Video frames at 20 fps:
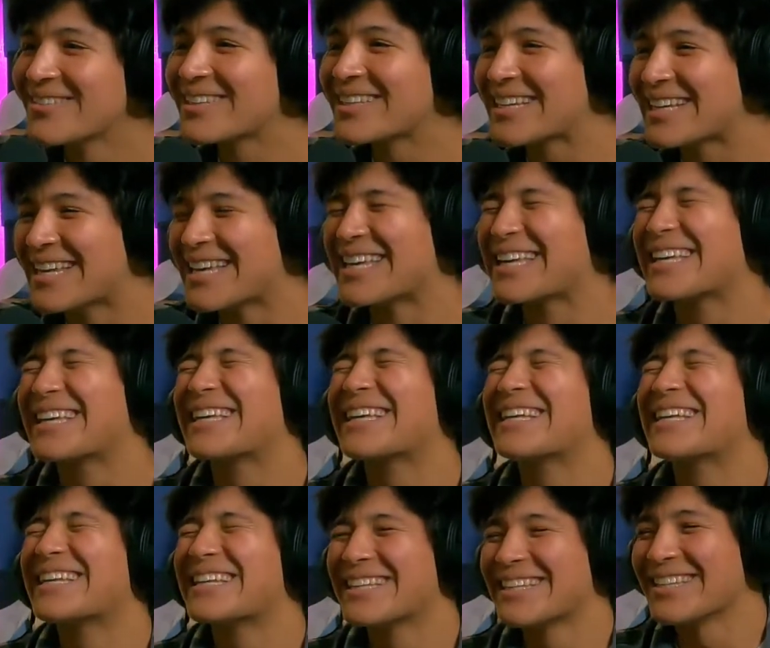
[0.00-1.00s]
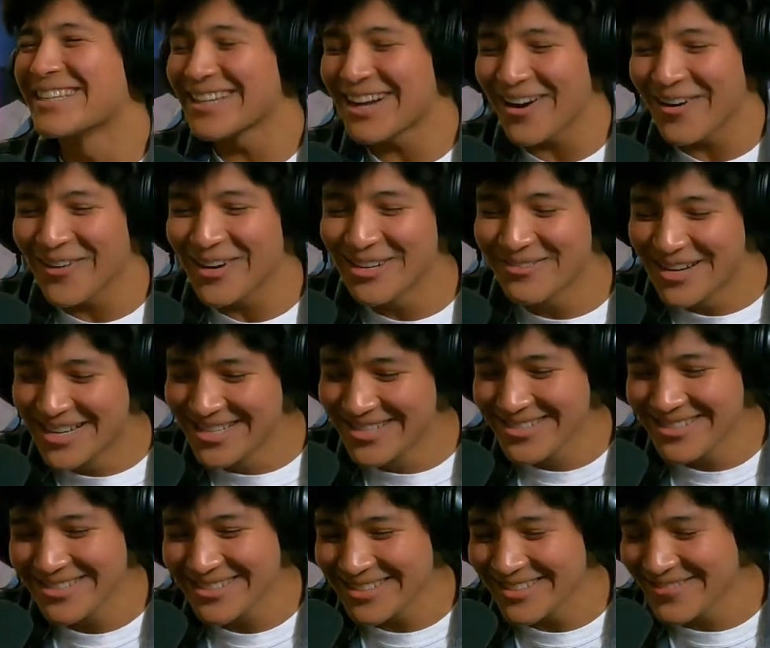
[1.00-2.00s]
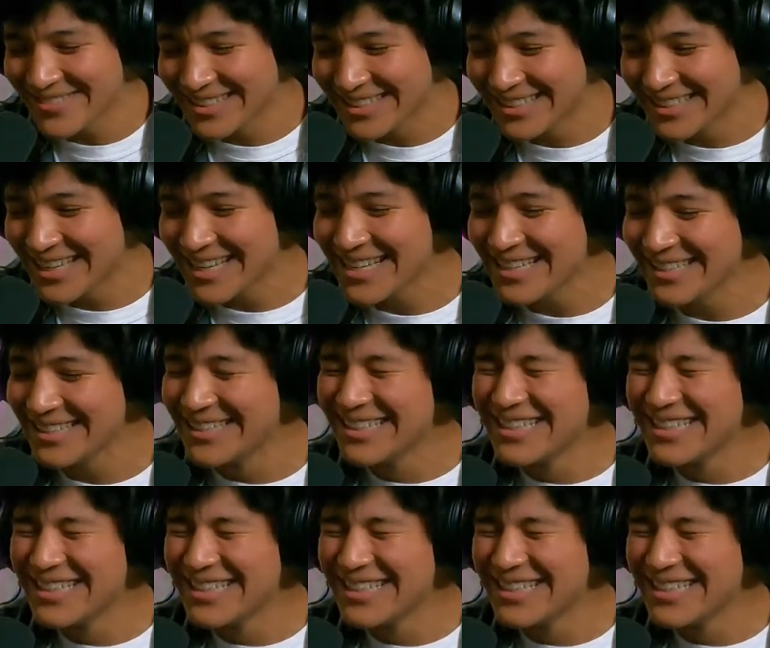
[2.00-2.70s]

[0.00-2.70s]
Where they're like Our Adventures or something like that.